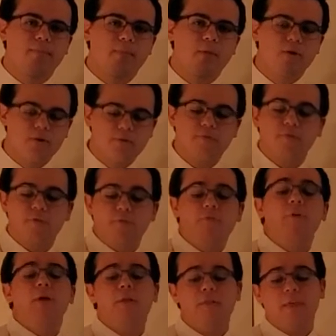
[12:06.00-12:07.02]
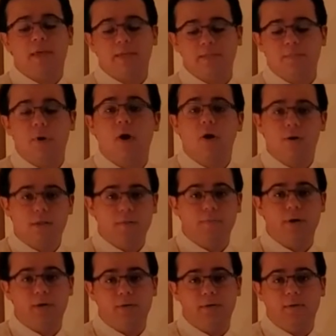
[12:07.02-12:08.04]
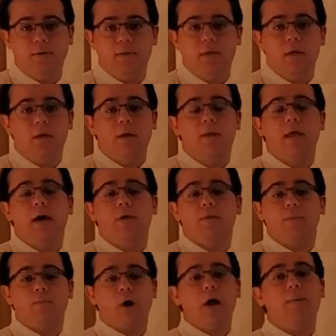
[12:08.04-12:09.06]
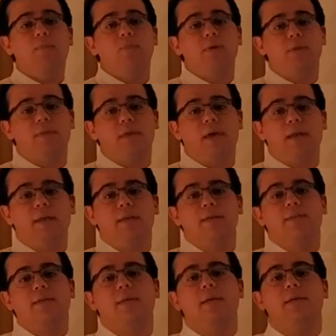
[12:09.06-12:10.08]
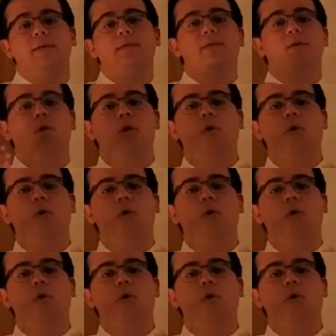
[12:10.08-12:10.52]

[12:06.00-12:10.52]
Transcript: could fulfill this part of the bundle. Now, the problem with that is